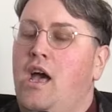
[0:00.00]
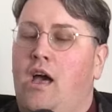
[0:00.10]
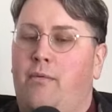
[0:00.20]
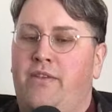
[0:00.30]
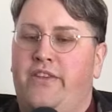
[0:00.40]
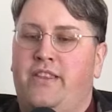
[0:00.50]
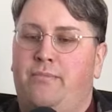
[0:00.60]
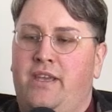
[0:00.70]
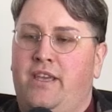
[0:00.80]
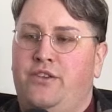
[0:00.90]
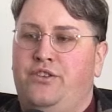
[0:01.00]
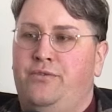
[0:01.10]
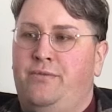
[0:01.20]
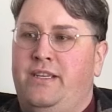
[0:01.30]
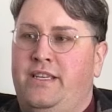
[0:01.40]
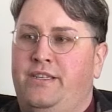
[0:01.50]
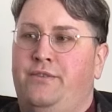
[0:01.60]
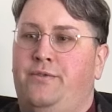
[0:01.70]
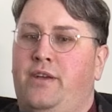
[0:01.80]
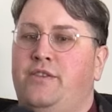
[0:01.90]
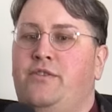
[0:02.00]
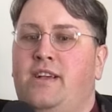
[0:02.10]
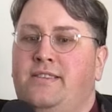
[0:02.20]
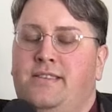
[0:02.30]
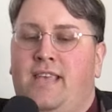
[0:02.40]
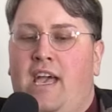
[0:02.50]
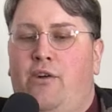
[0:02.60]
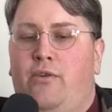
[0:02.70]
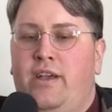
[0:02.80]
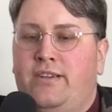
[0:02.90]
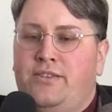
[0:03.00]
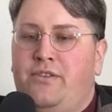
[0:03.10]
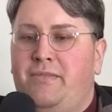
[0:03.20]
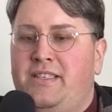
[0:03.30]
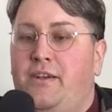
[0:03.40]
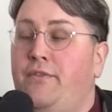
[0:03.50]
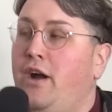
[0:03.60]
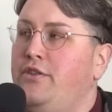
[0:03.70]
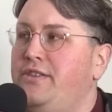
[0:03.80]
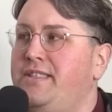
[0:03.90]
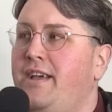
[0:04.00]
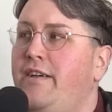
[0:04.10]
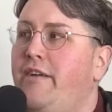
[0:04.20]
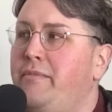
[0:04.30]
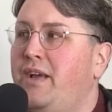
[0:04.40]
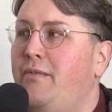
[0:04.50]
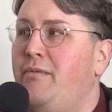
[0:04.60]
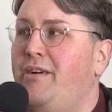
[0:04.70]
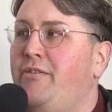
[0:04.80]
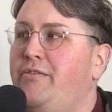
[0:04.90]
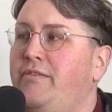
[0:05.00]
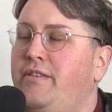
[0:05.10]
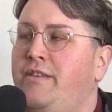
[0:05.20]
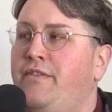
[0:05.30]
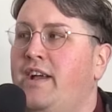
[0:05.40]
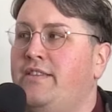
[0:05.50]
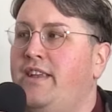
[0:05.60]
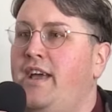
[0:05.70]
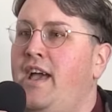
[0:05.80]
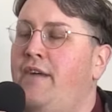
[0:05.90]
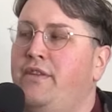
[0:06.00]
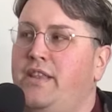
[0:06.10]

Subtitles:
I think the big issue we need to address is how extremely self-conscious I have become about the fact that I have a